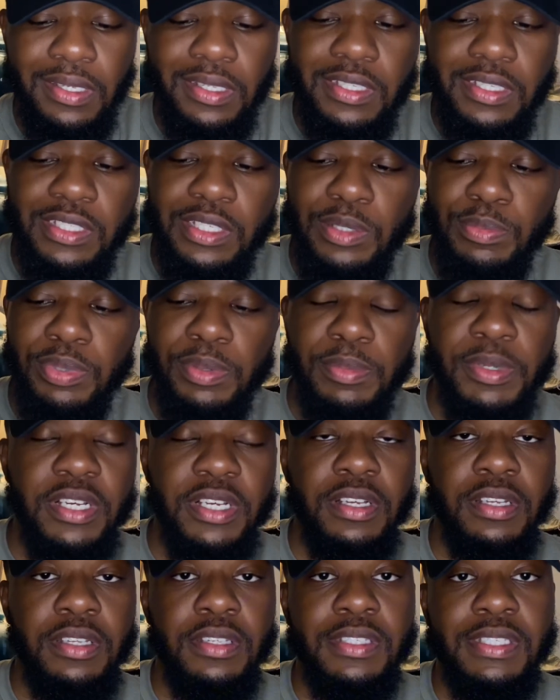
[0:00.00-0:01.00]
simply
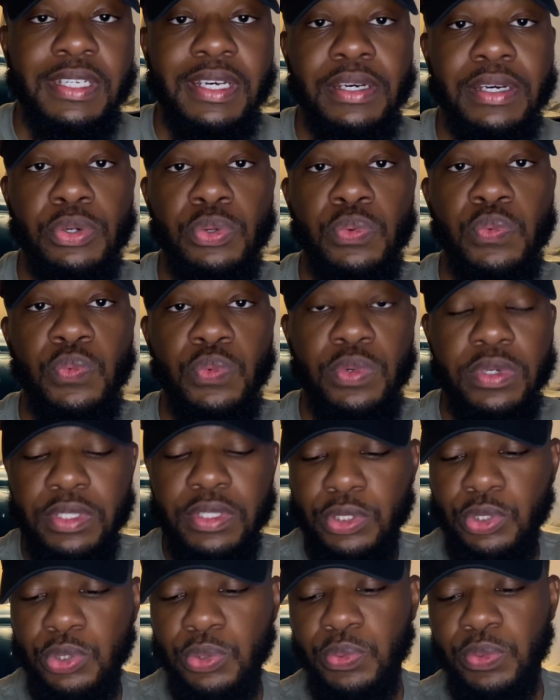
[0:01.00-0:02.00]
because I don't want
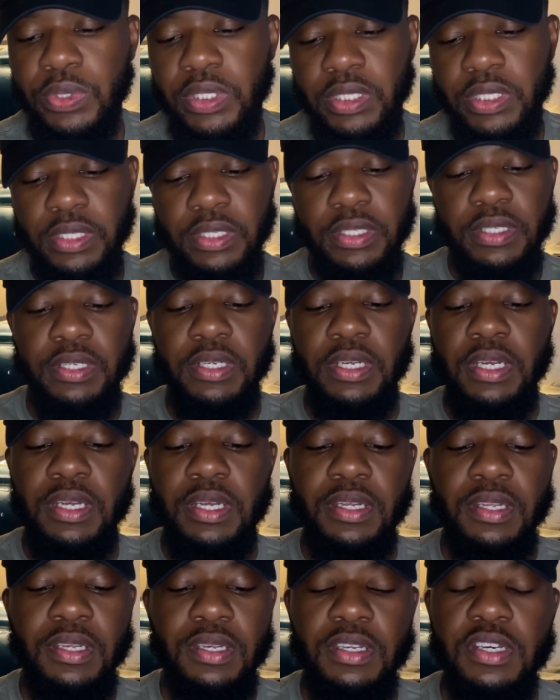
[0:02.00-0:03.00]
to.
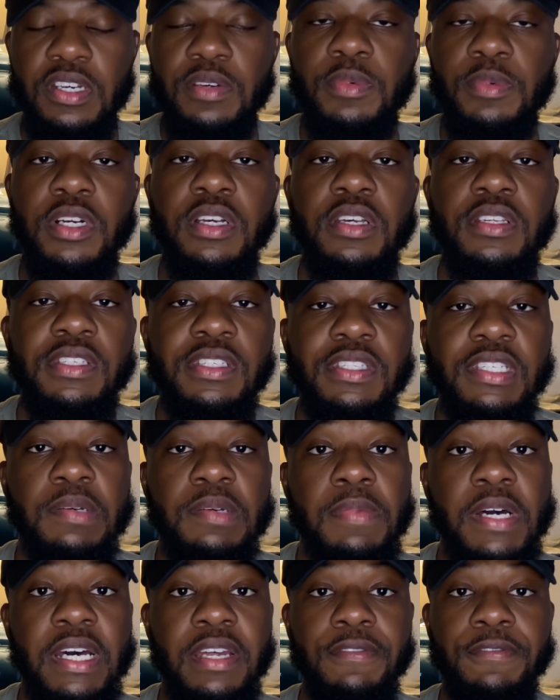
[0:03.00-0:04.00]
And not because it's a
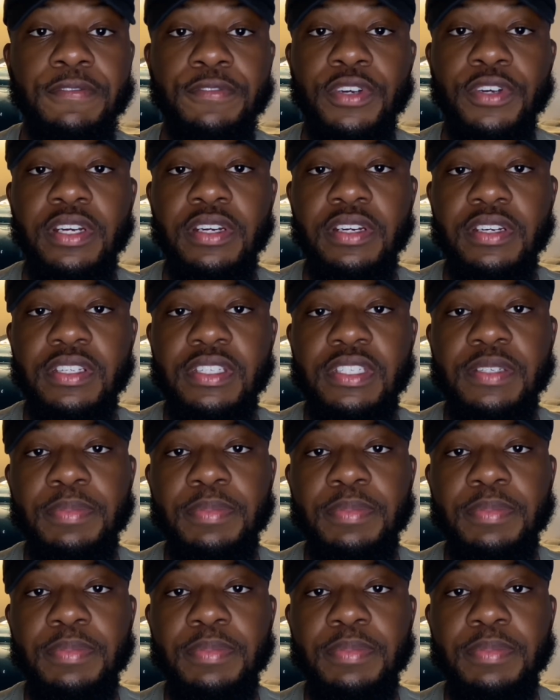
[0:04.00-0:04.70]
bad fragrance,